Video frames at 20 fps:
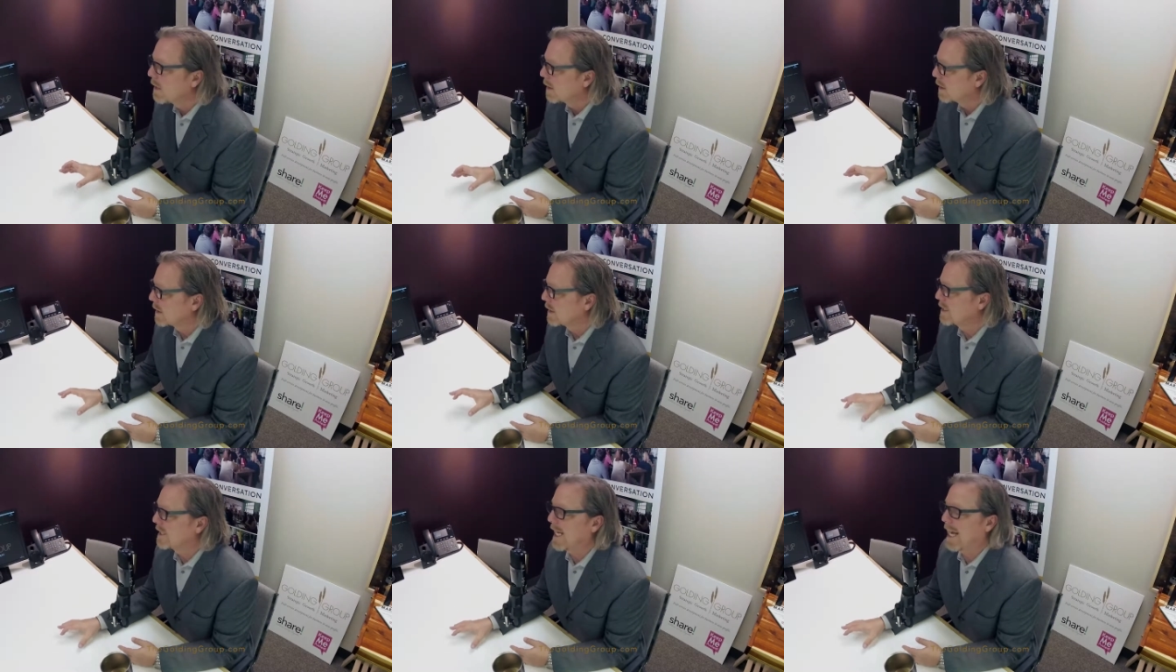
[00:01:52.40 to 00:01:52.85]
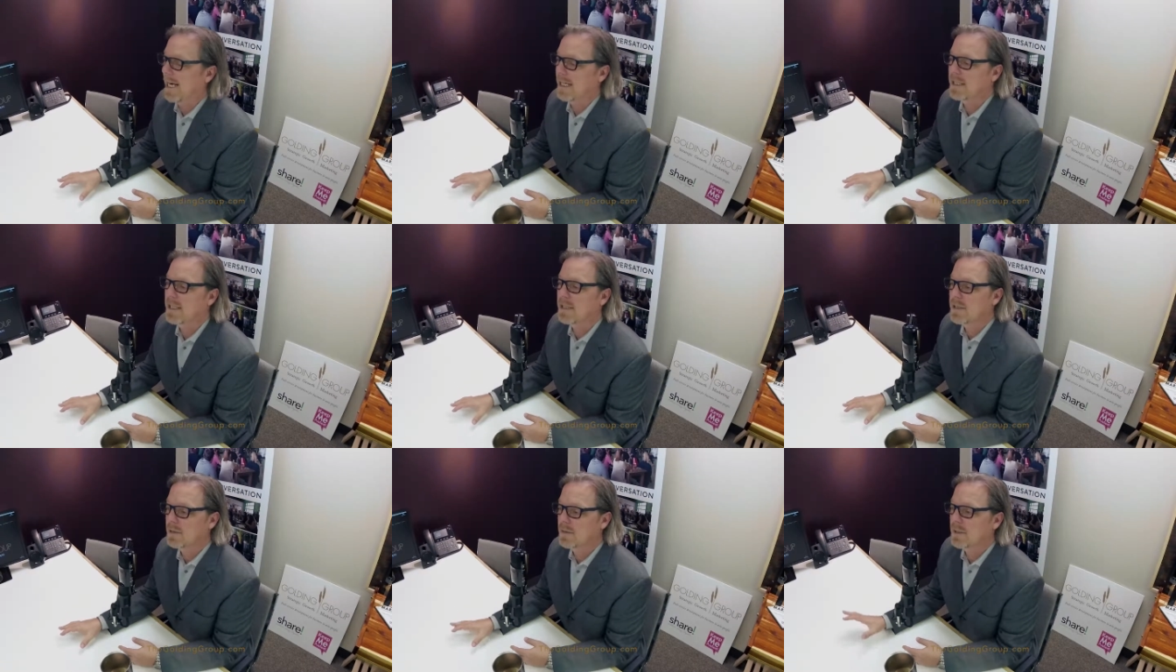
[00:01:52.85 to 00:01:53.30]
the
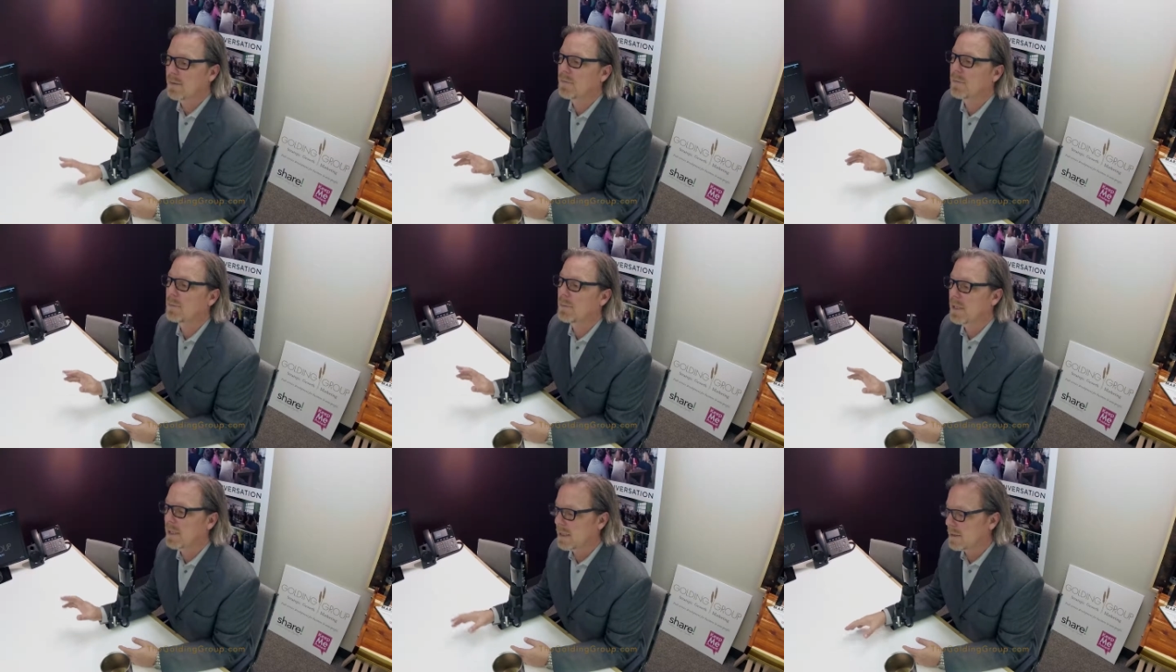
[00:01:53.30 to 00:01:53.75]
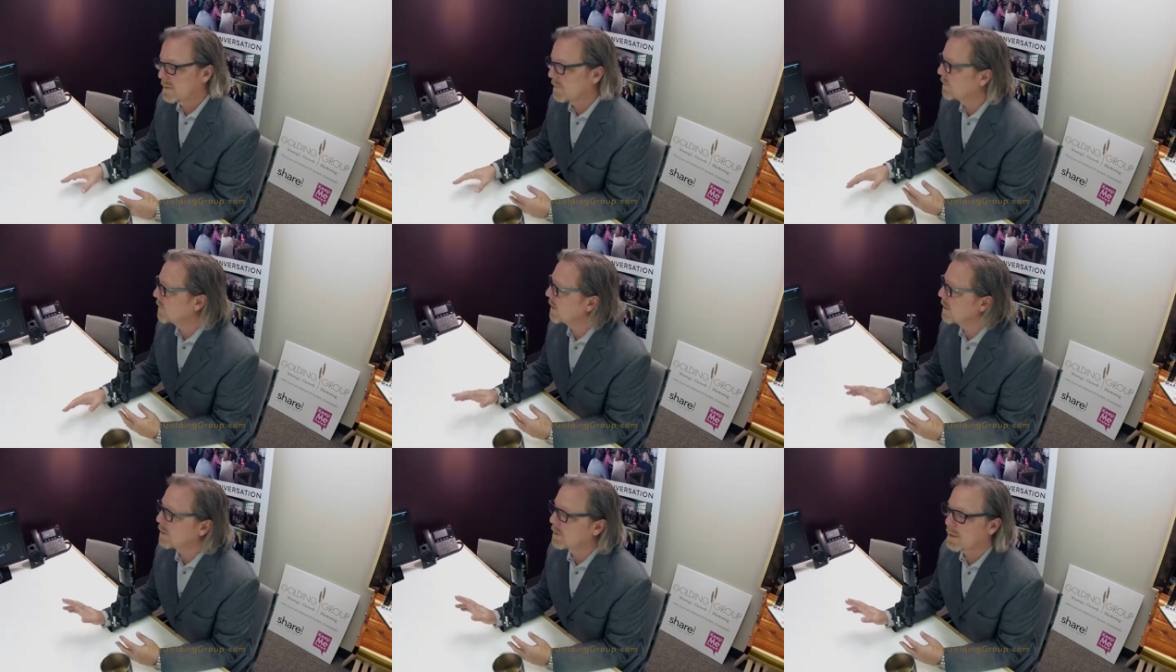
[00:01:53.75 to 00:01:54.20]
tactics are different because of
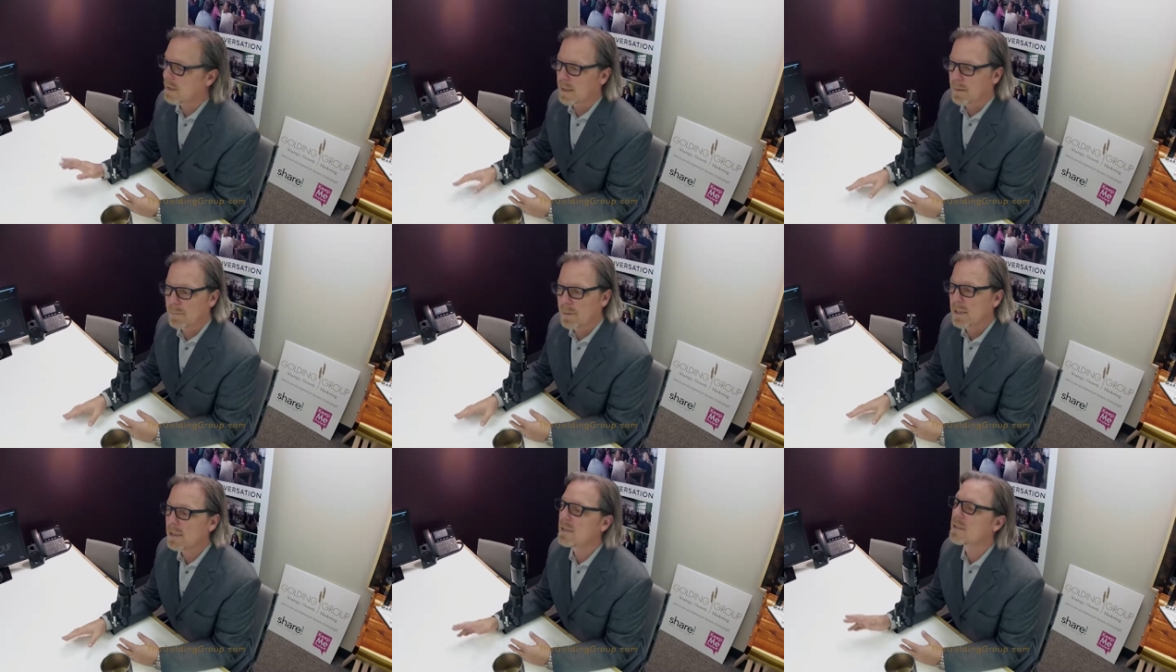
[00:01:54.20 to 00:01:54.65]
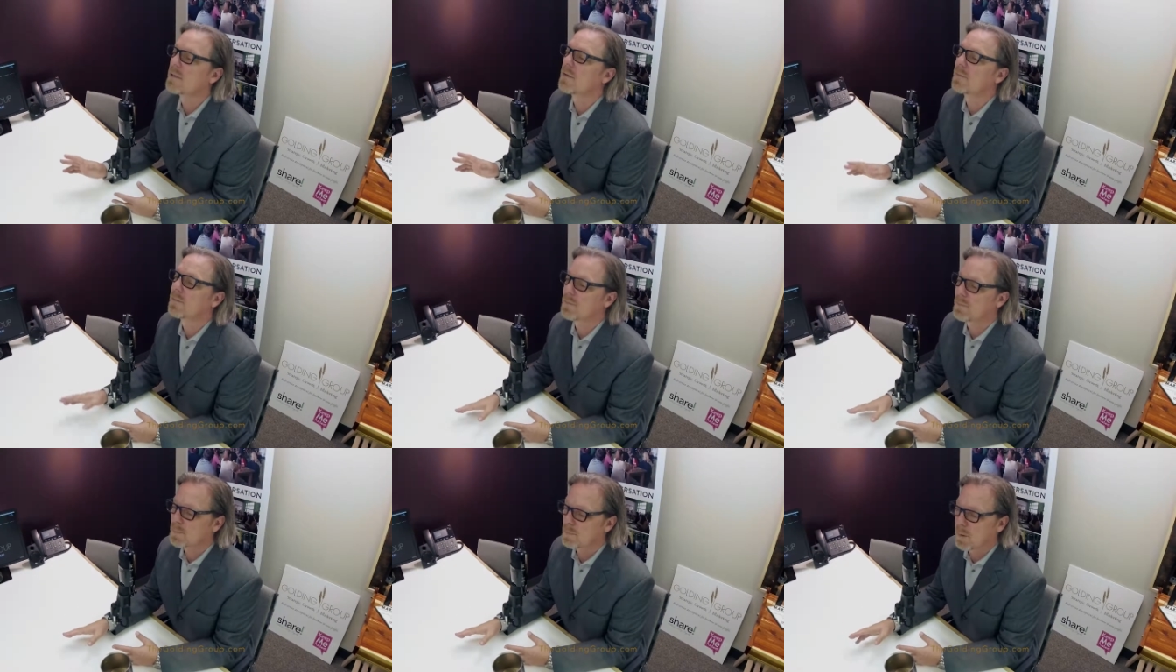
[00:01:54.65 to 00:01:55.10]
the internet, because
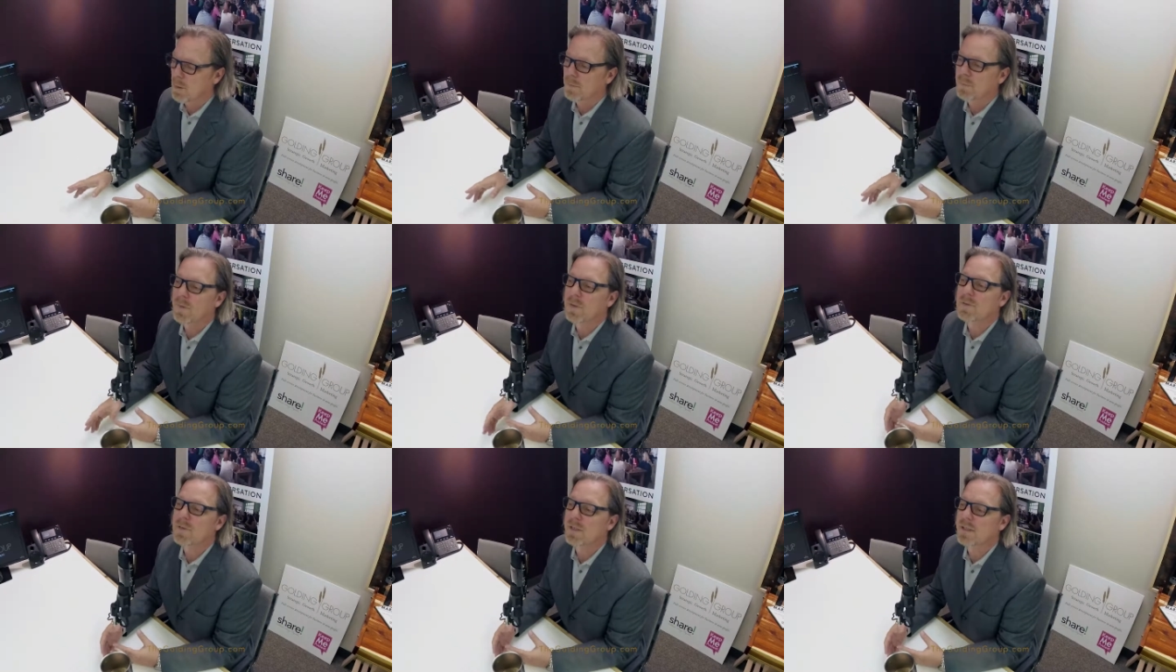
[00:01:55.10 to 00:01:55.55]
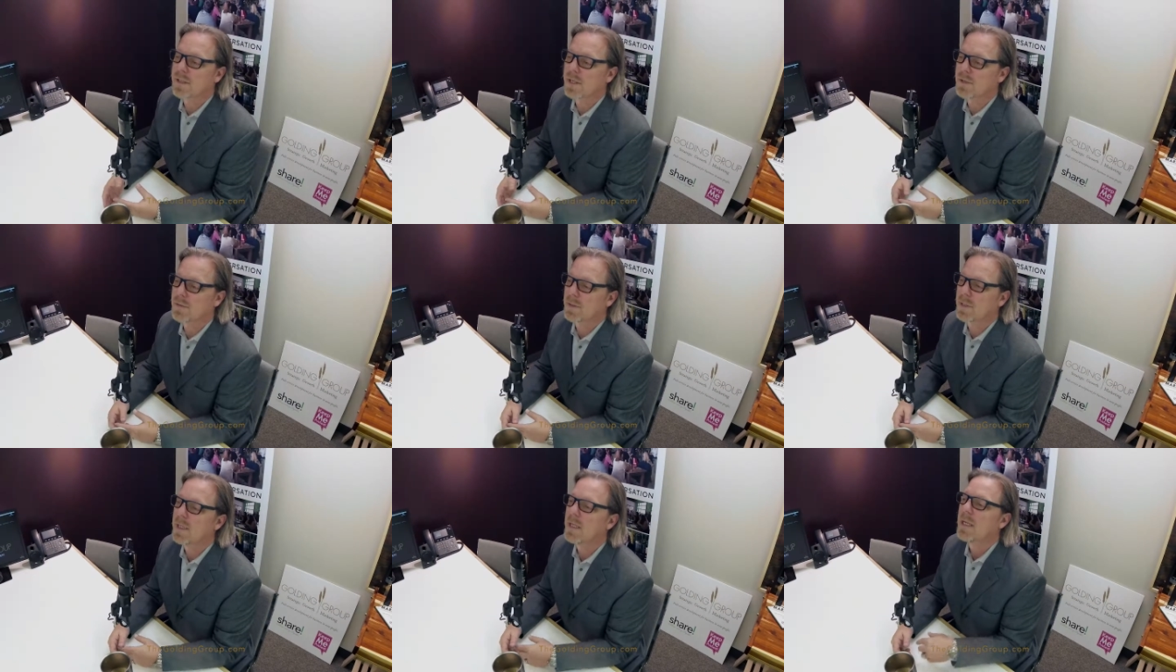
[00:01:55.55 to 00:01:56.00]
of smartphones,
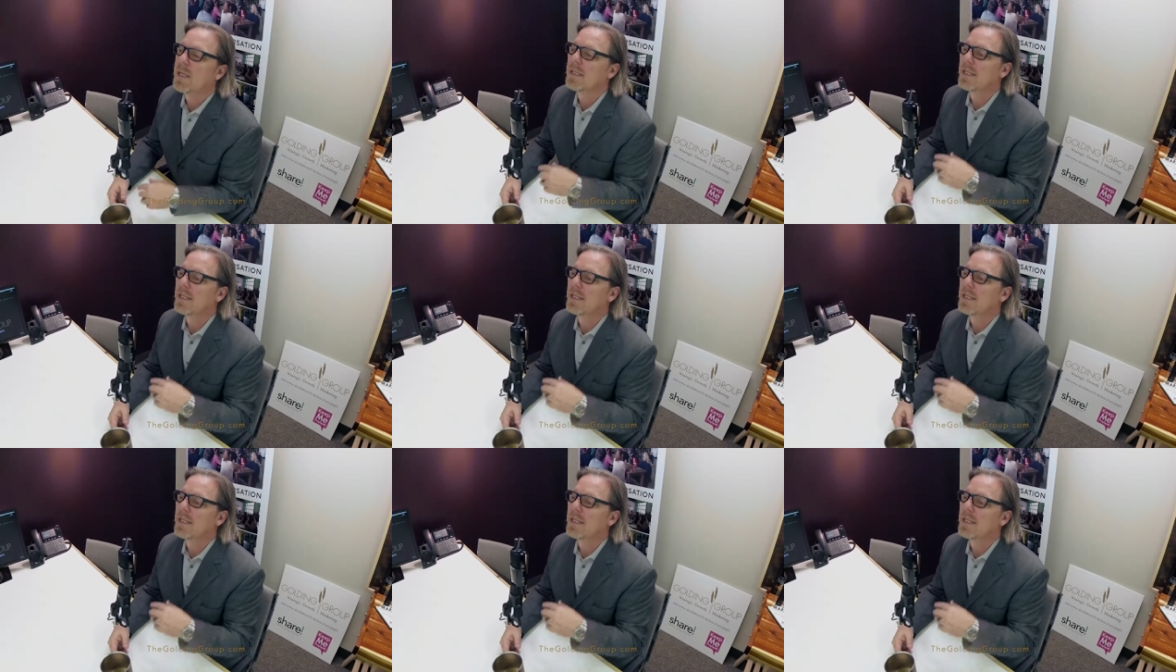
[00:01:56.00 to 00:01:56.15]
etc.